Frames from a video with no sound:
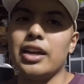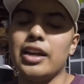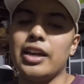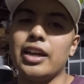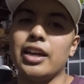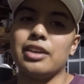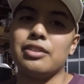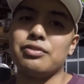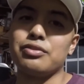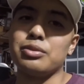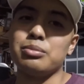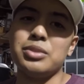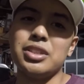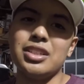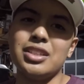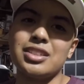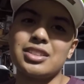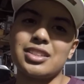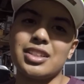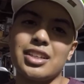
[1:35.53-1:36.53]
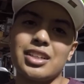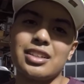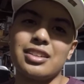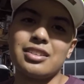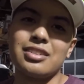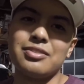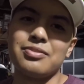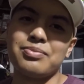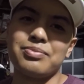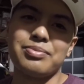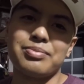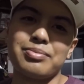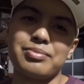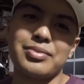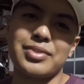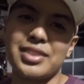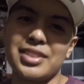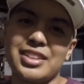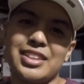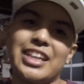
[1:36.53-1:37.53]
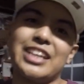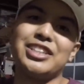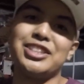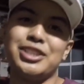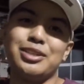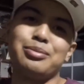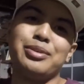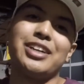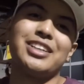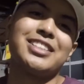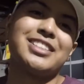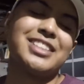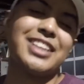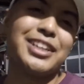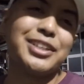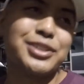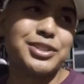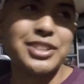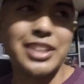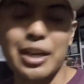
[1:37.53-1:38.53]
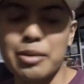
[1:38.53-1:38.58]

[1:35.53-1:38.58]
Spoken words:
And for me, it's like that ship has sailed.